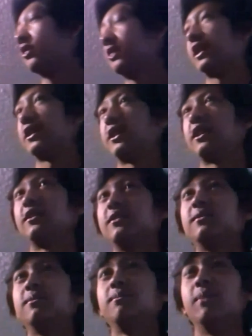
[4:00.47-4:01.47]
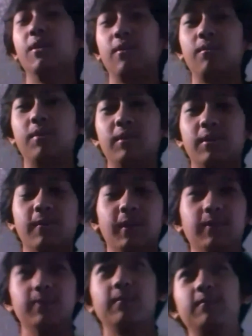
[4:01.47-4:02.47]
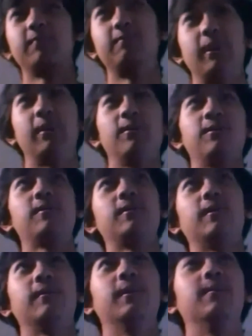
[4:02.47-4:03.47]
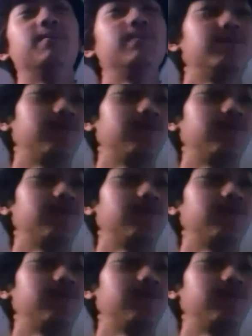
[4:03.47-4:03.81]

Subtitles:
or Lan Lan. Both of them. Both of them.